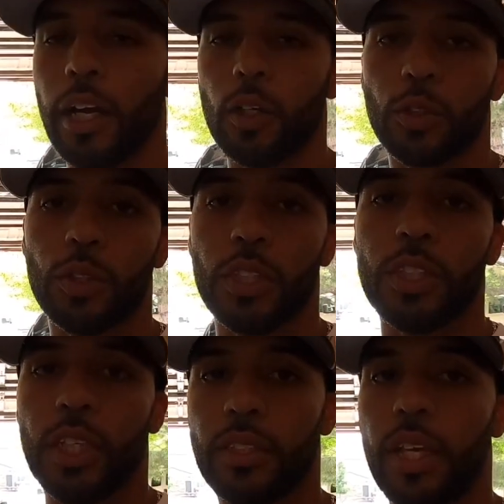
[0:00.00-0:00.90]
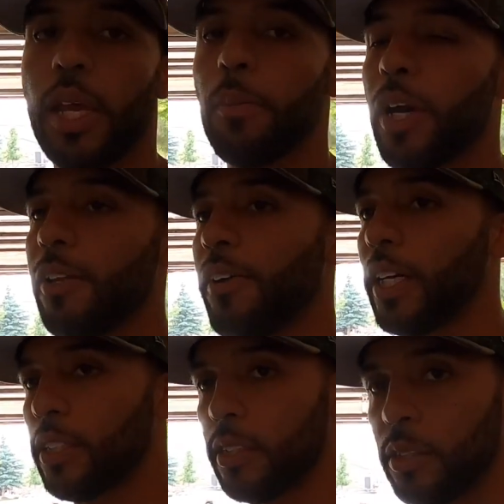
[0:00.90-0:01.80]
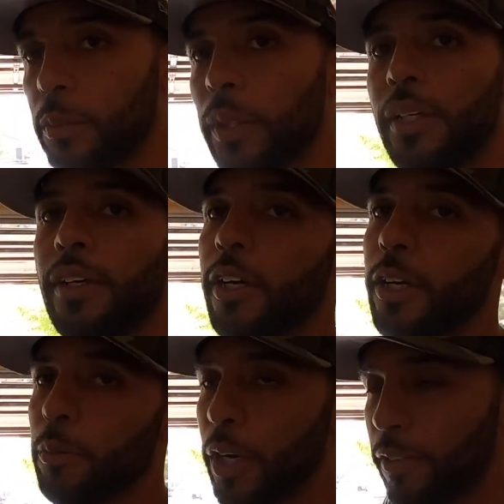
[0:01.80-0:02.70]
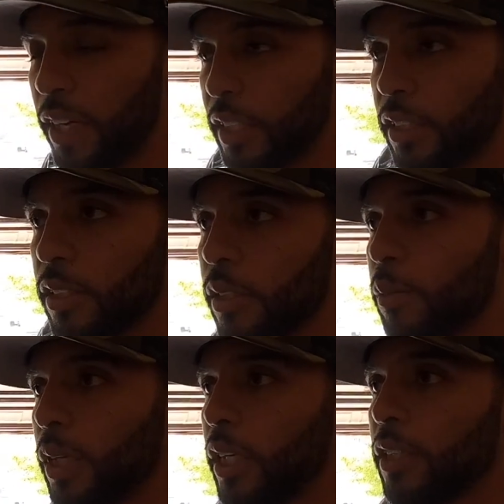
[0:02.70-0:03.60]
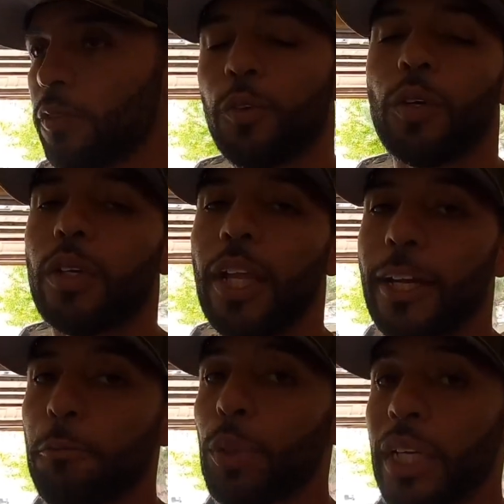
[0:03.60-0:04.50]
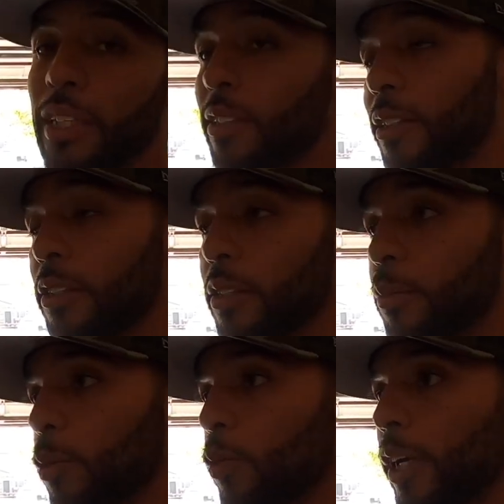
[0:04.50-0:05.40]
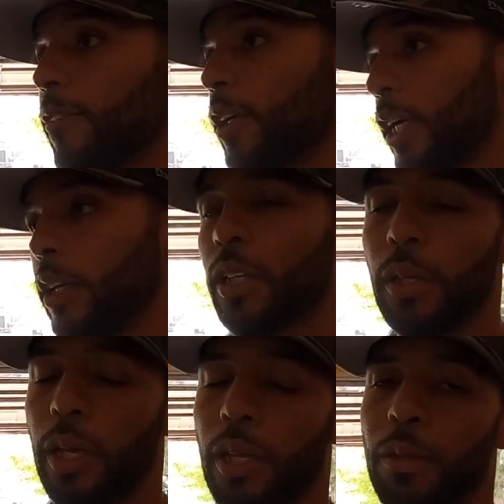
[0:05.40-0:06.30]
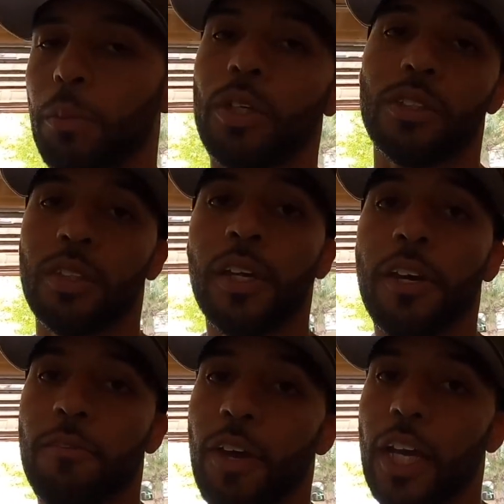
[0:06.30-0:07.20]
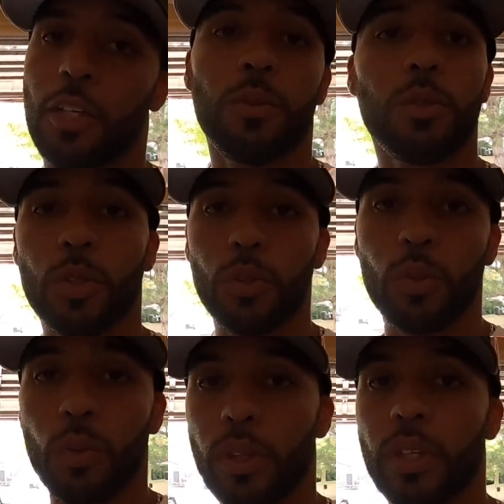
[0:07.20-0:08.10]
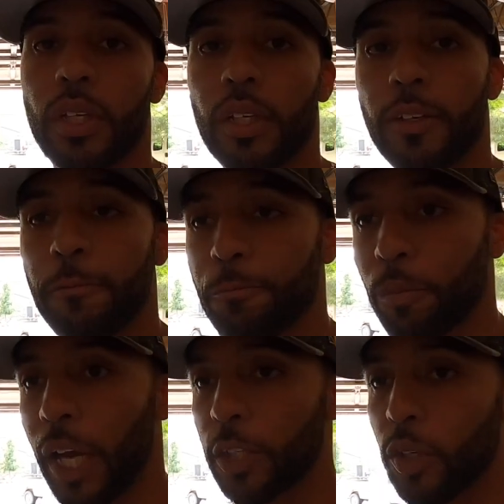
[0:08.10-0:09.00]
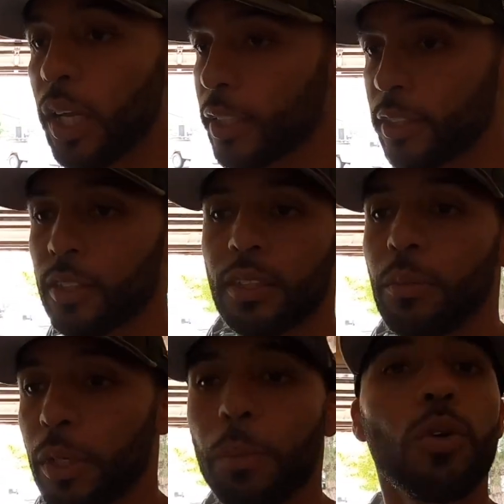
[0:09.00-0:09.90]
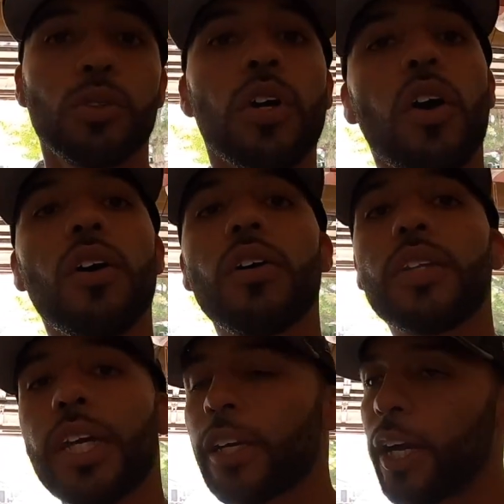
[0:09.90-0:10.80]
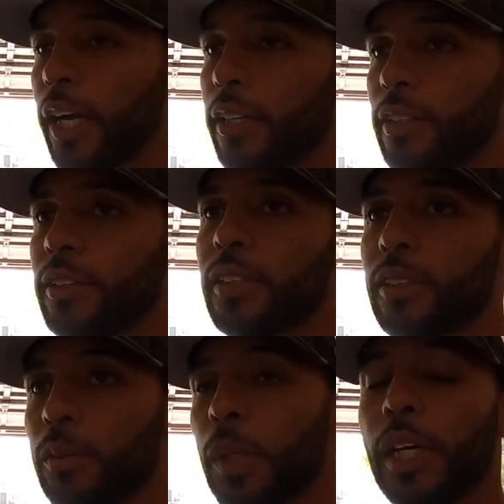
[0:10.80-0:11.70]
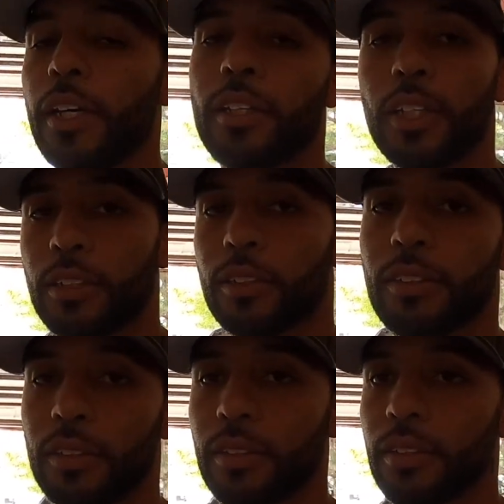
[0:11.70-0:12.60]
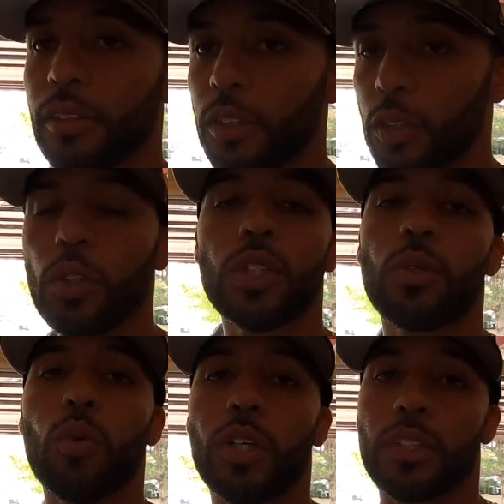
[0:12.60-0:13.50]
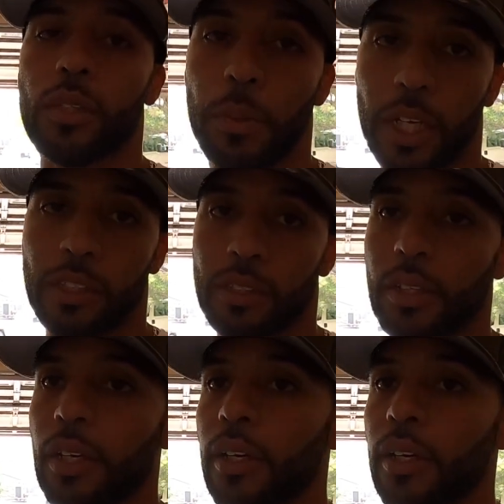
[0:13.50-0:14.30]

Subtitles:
I also suggest a Mightyvac system. Mightyvac system is for like a braking system or whatever. It puts vacuum to the hydraulic system and it pulls all the air out of the system. This usually works the best.